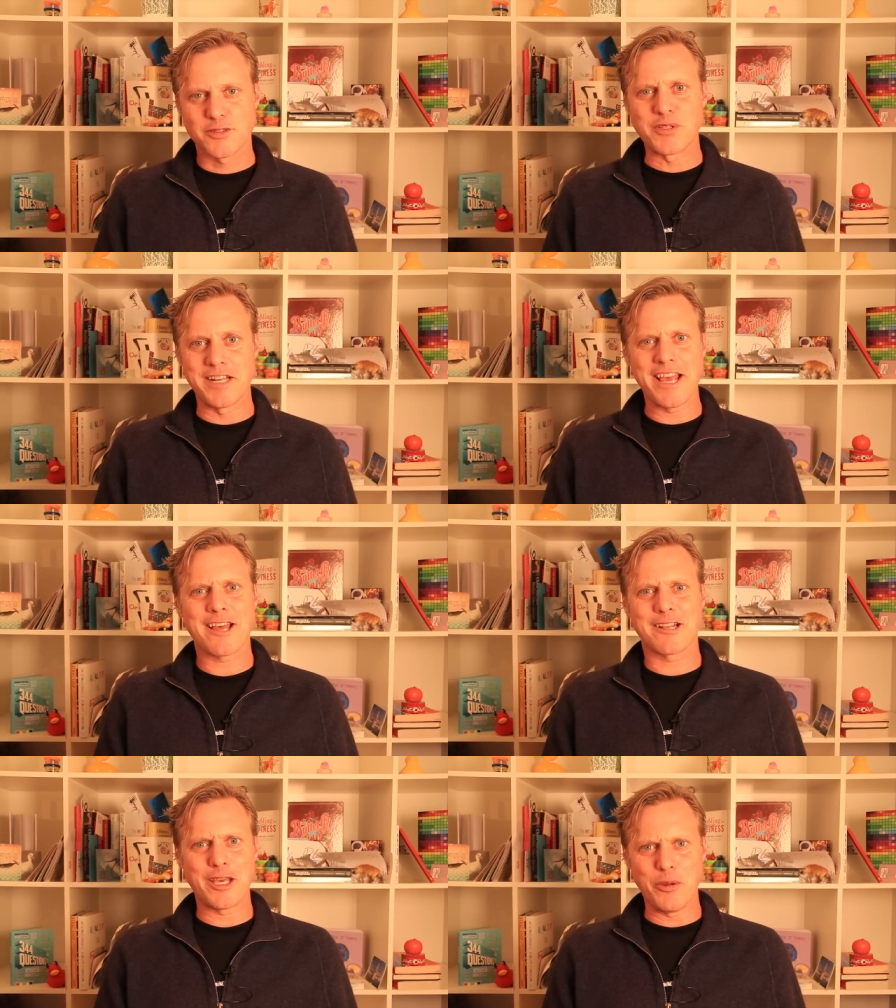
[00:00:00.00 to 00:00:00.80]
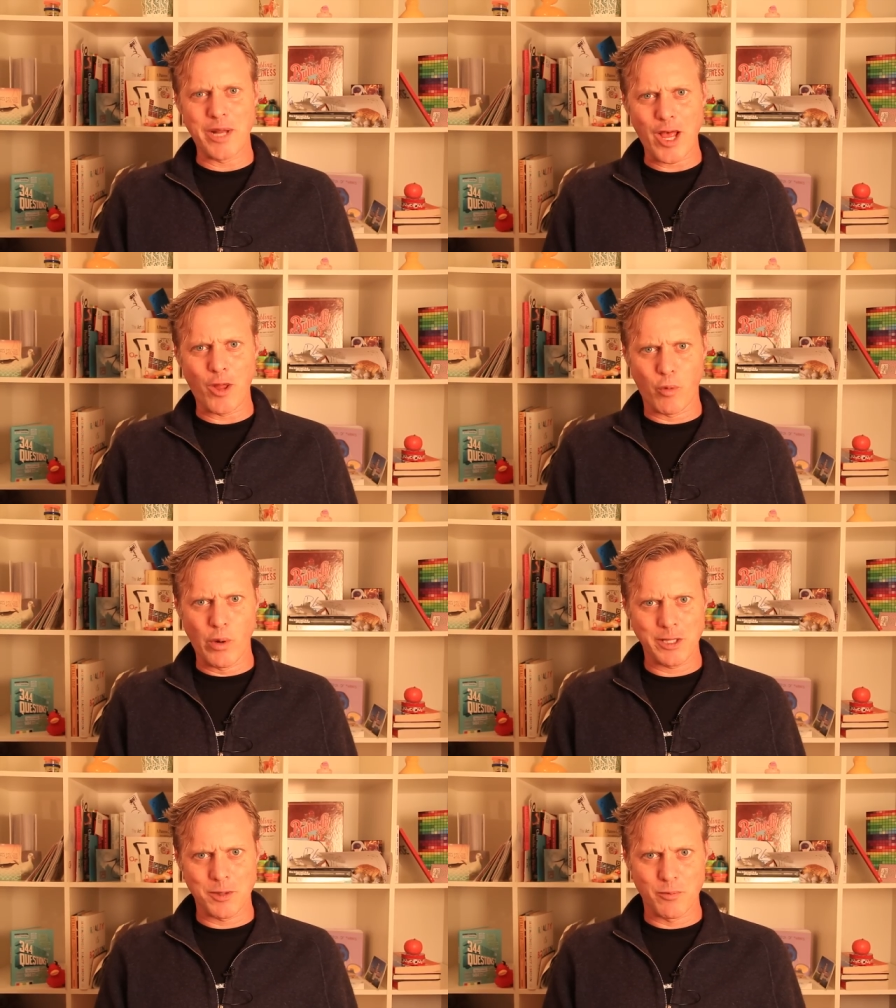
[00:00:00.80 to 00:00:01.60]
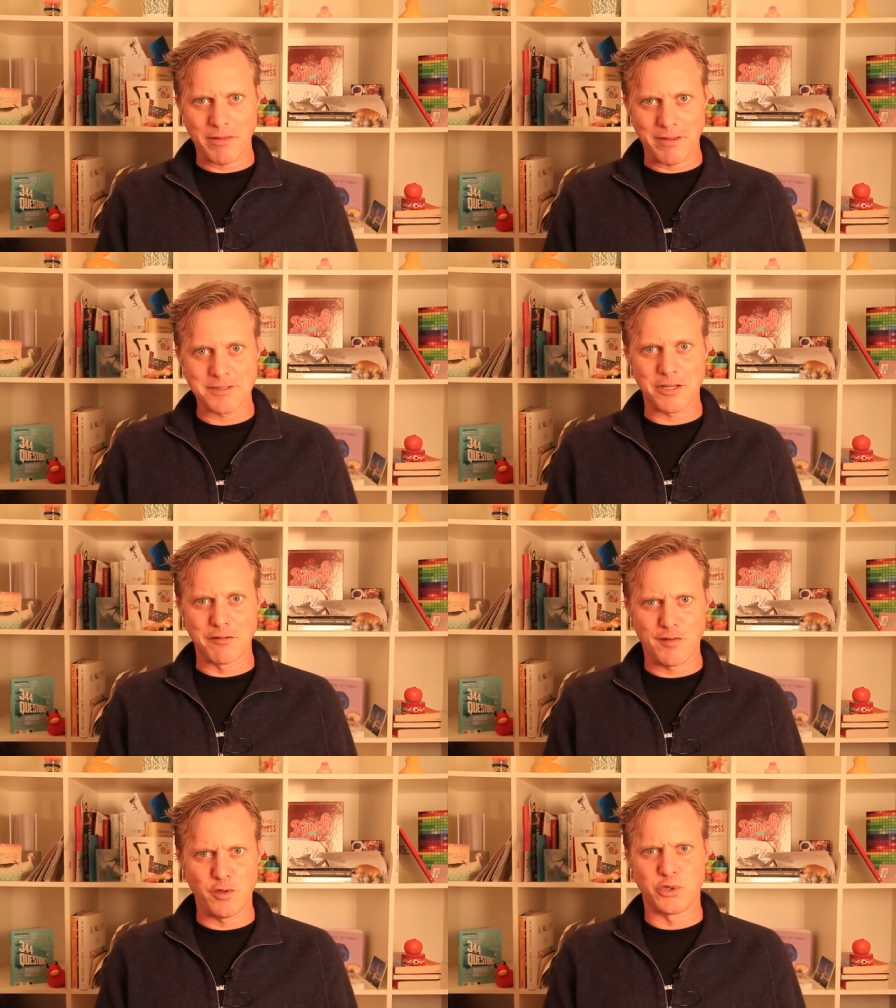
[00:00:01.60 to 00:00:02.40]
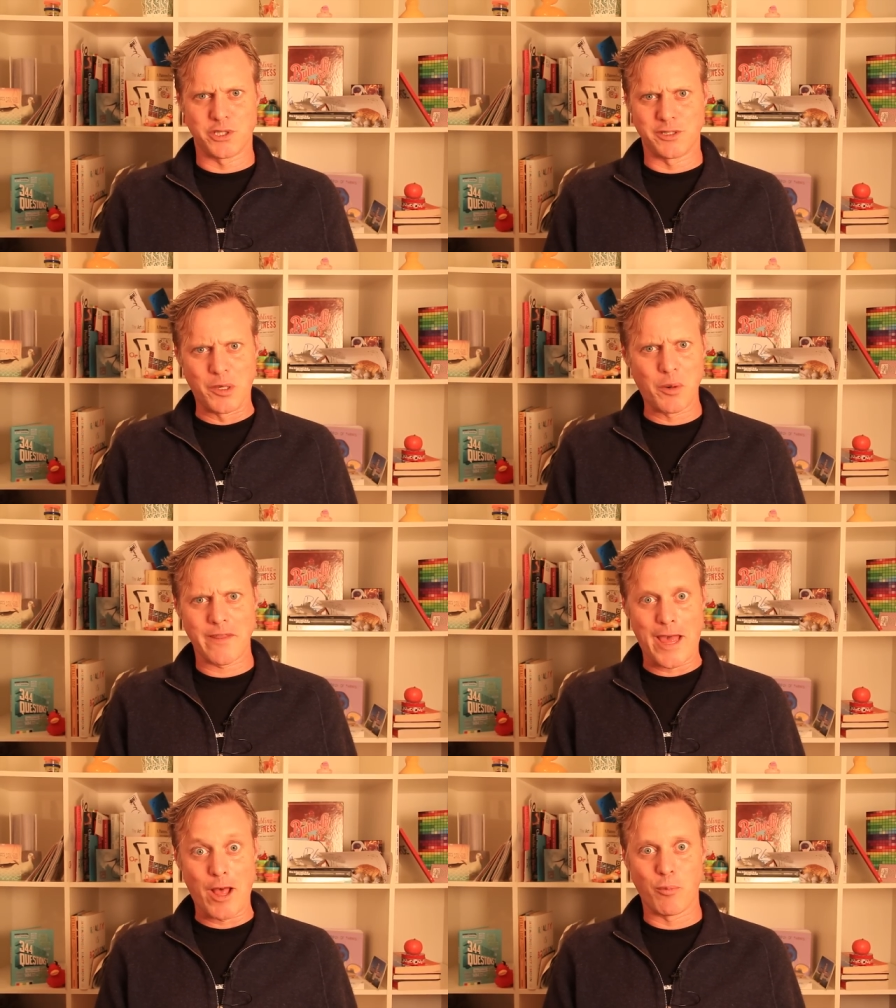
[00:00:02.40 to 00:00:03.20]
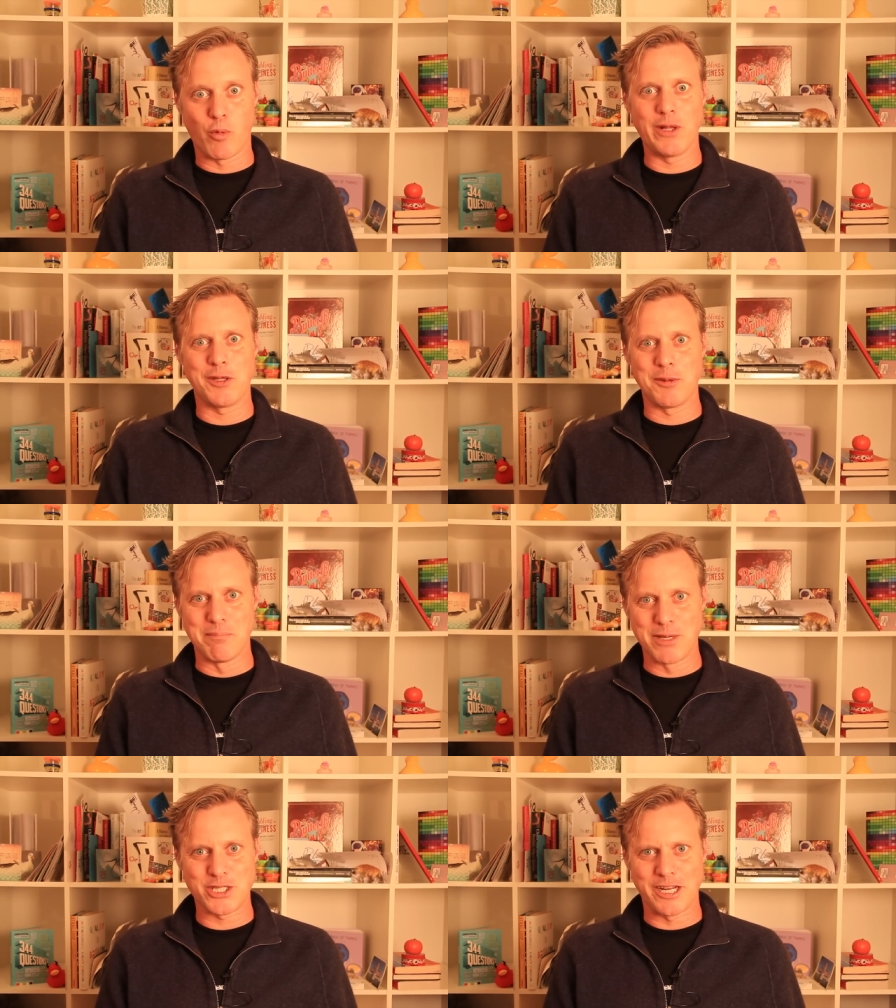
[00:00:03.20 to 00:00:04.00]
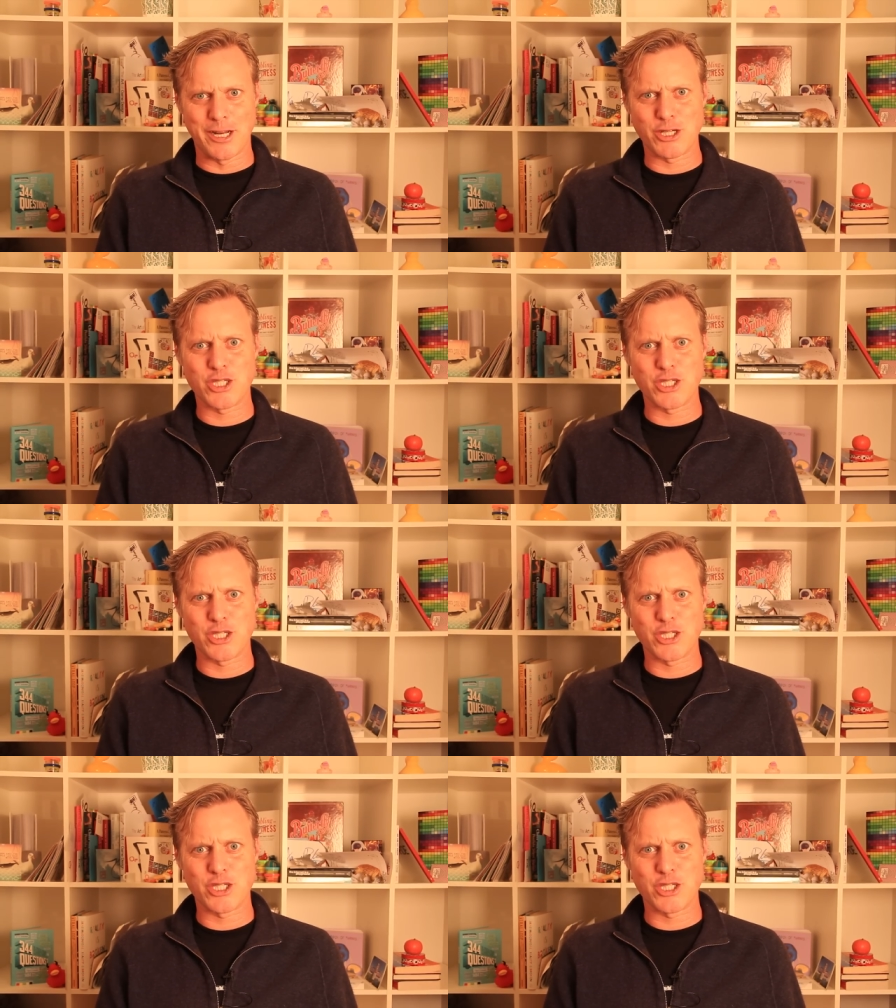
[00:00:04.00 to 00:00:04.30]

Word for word: So today I'd like you to help William with his confusion. Go to the Help William mission at a